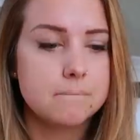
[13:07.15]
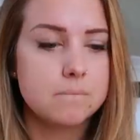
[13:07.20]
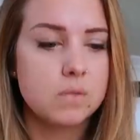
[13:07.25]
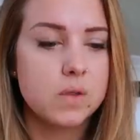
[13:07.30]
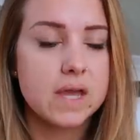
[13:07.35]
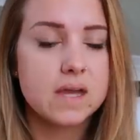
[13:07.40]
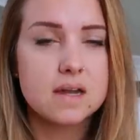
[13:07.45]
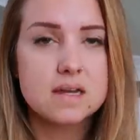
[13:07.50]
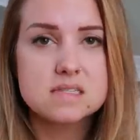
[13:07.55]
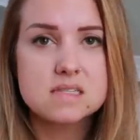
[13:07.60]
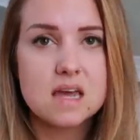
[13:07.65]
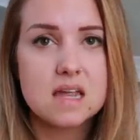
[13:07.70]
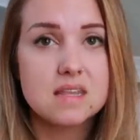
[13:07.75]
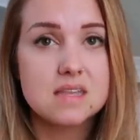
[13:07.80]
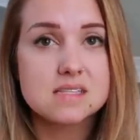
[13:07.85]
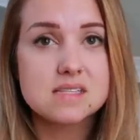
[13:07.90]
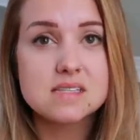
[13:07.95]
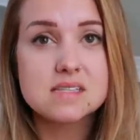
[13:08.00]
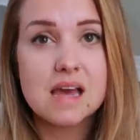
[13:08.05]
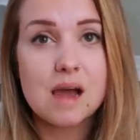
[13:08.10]
Like I said,
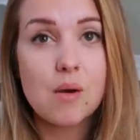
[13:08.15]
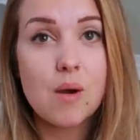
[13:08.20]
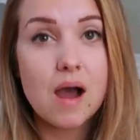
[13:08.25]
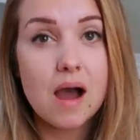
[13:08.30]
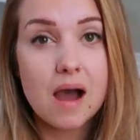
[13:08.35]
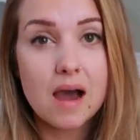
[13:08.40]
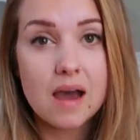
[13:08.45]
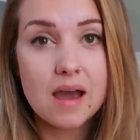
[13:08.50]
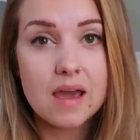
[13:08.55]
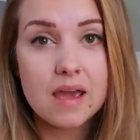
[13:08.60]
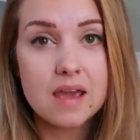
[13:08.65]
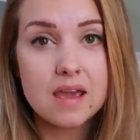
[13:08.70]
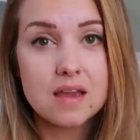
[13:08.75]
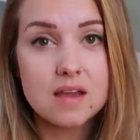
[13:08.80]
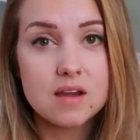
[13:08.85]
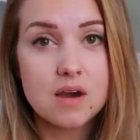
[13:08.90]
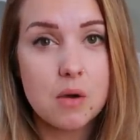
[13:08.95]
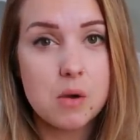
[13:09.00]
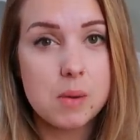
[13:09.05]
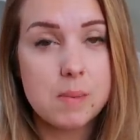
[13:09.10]
this is how I
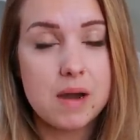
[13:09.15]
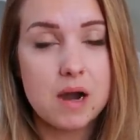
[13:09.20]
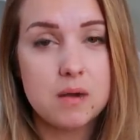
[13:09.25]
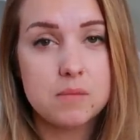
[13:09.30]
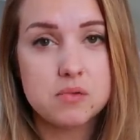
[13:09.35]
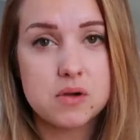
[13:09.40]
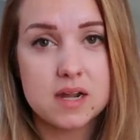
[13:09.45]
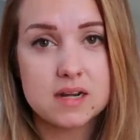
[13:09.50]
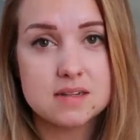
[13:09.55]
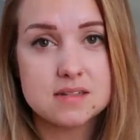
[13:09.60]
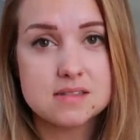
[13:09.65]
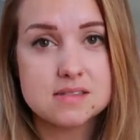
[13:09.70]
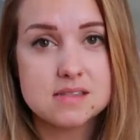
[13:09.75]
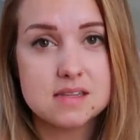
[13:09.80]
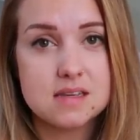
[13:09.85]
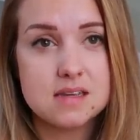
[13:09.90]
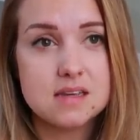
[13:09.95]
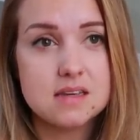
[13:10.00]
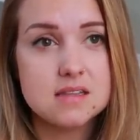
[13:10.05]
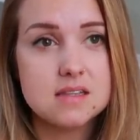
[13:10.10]
go about
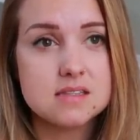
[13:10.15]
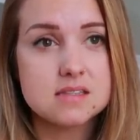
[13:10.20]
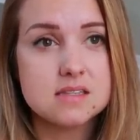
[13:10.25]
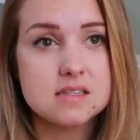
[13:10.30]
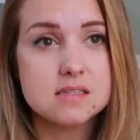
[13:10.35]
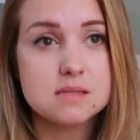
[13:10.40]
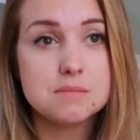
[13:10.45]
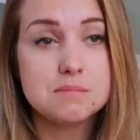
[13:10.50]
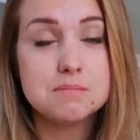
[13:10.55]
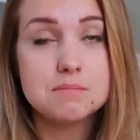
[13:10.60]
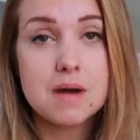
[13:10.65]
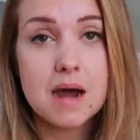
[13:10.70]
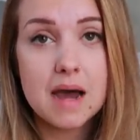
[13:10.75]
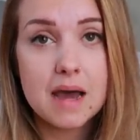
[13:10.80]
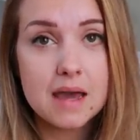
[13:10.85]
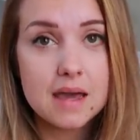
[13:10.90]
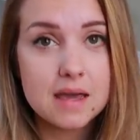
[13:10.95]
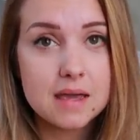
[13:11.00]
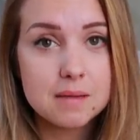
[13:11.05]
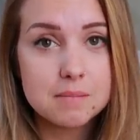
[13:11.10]
pregnancy. This is
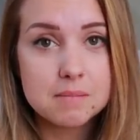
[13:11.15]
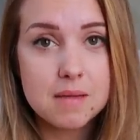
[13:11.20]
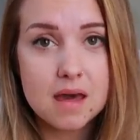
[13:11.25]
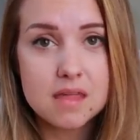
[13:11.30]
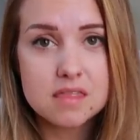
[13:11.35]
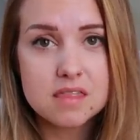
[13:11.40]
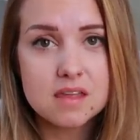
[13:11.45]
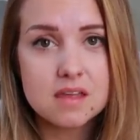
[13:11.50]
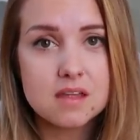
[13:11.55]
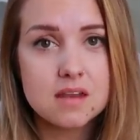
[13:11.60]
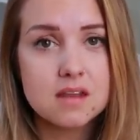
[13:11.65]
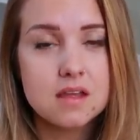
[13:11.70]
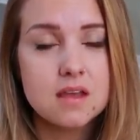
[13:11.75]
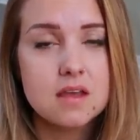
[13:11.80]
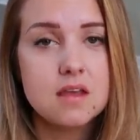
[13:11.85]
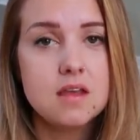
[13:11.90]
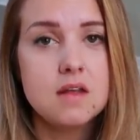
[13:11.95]
my method.